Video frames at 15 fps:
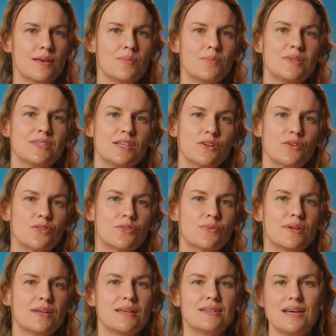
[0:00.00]
Material
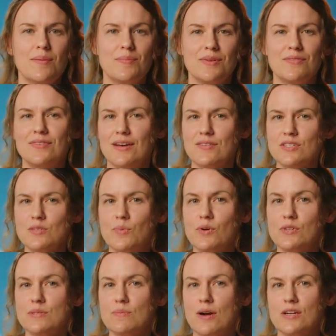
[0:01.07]
3 Adaptive now
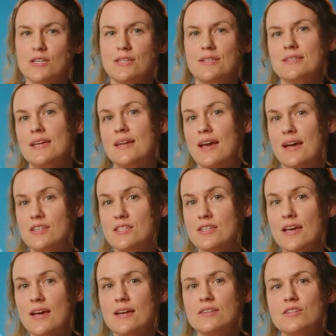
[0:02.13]
supports margins and
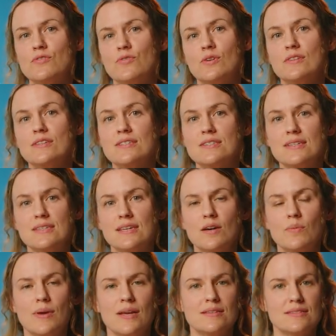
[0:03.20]
edge-to-edge for List Detail
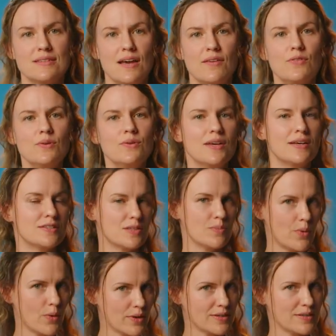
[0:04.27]
Pane Scaffold and
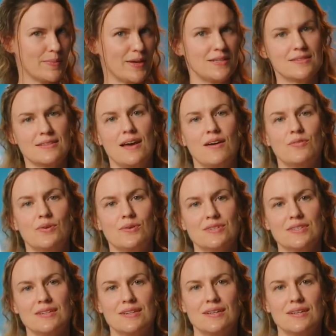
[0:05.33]
Supporting Pane Scaffold.